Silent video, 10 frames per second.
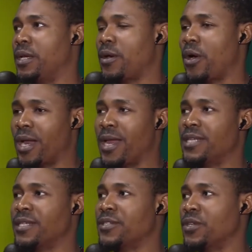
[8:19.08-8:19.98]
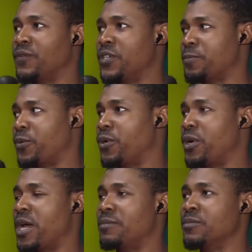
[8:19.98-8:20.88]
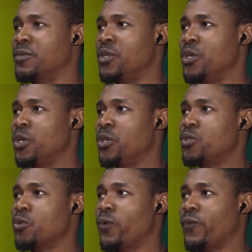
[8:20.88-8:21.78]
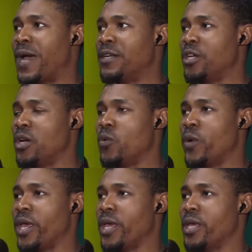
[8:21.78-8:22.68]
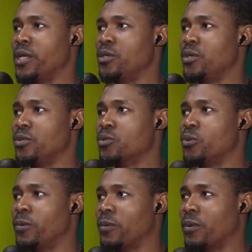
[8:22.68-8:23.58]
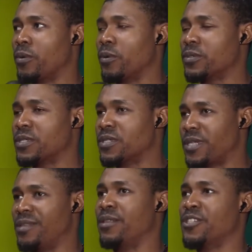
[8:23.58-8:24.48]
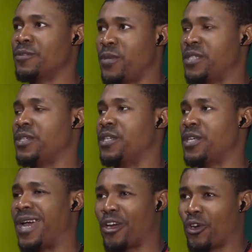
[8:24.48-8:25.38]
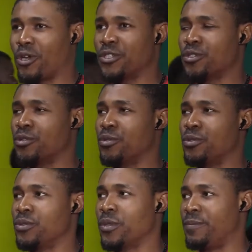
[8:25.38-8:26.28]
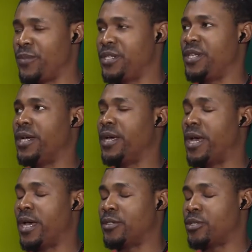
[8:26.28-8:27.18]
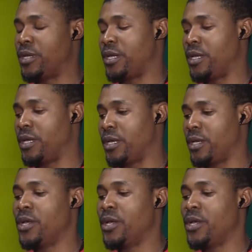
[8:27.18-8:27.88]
organizers of this program to find a way to send this message across to the media, the